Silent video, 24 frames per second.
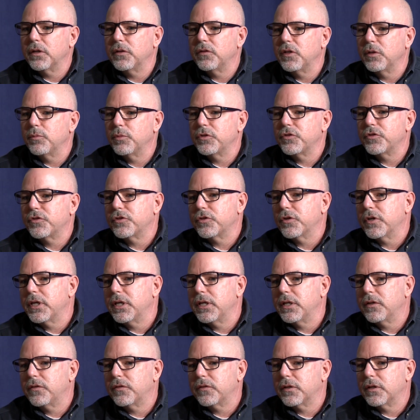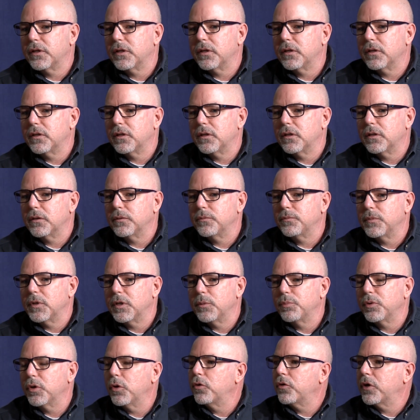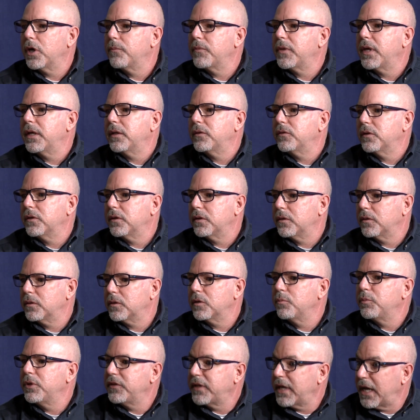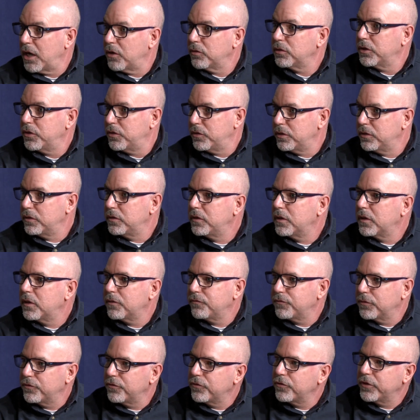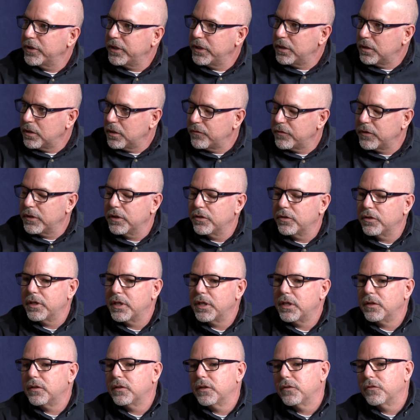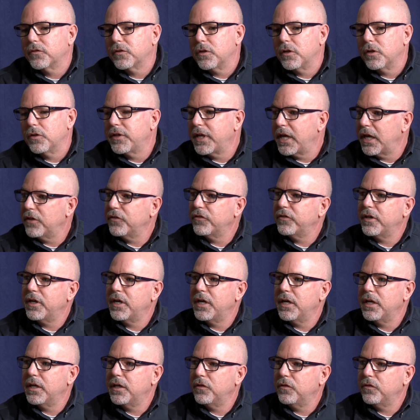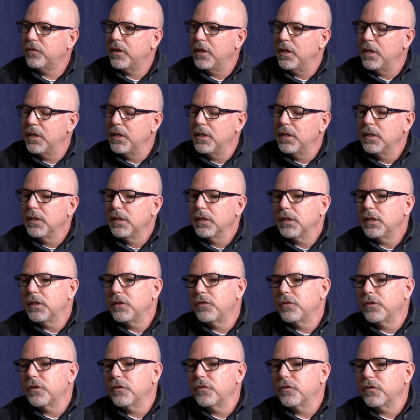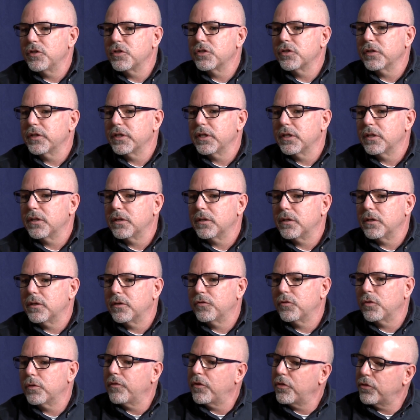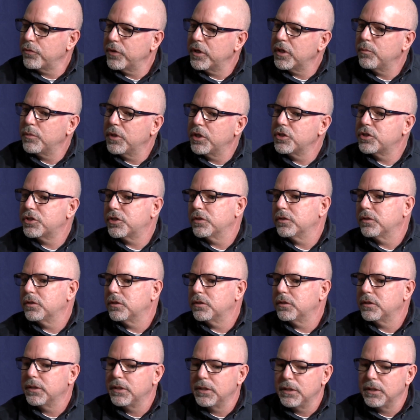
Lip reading: demonstrate a program that can be downloaded for free off the internet. It's called NASA Eyes. It's essentially a sort of a three-dimensional